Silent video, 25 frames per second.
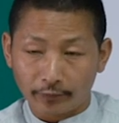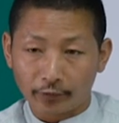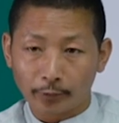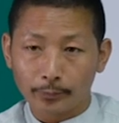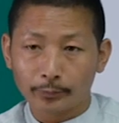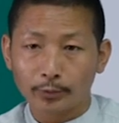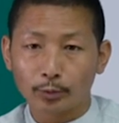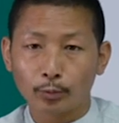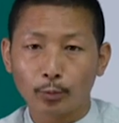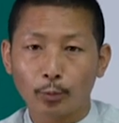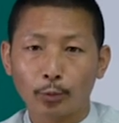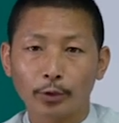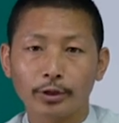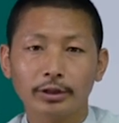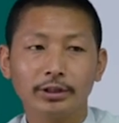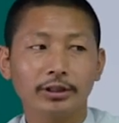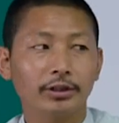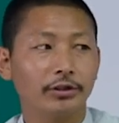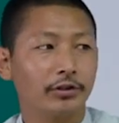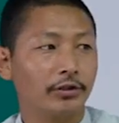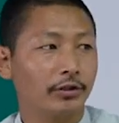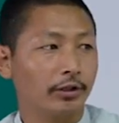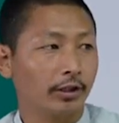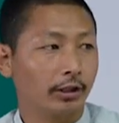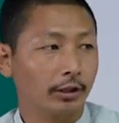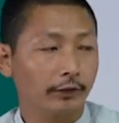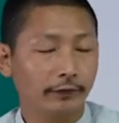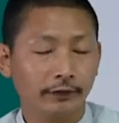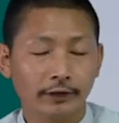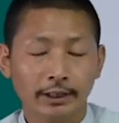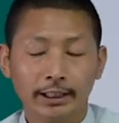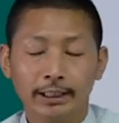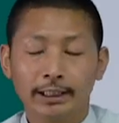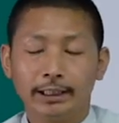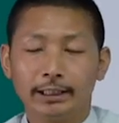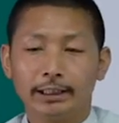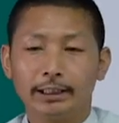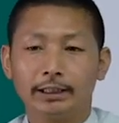from the word itself,
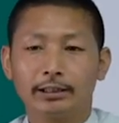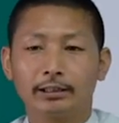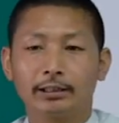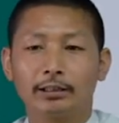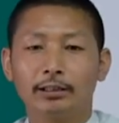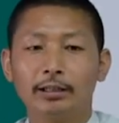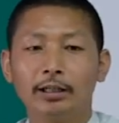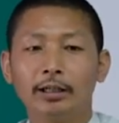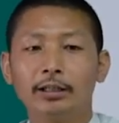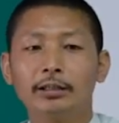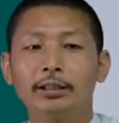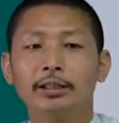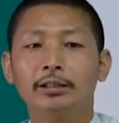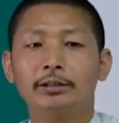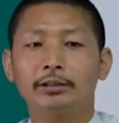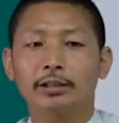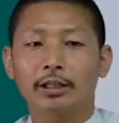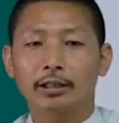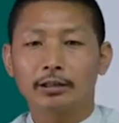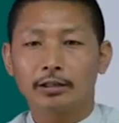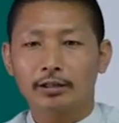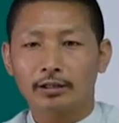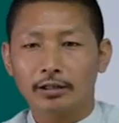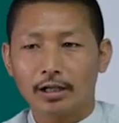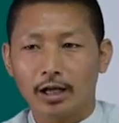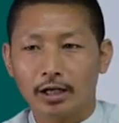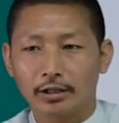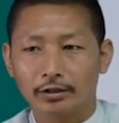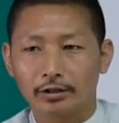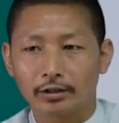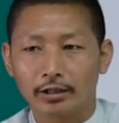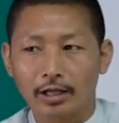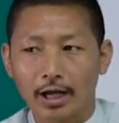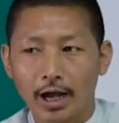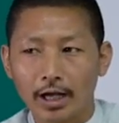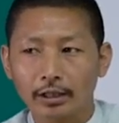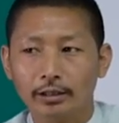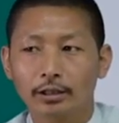it clearly tells us
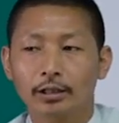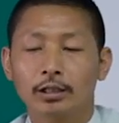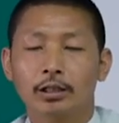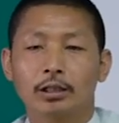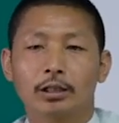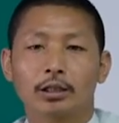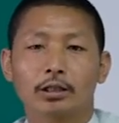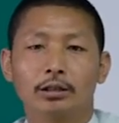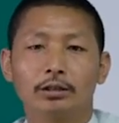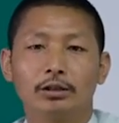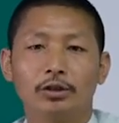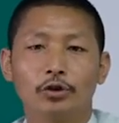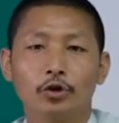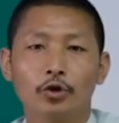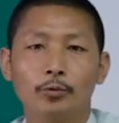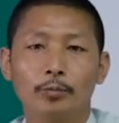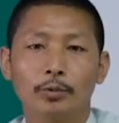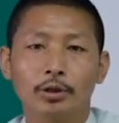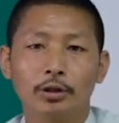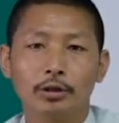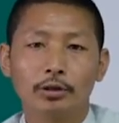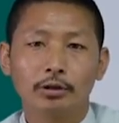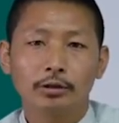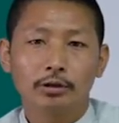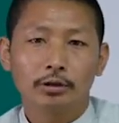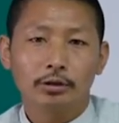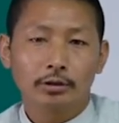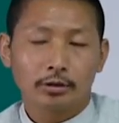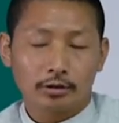that consumer,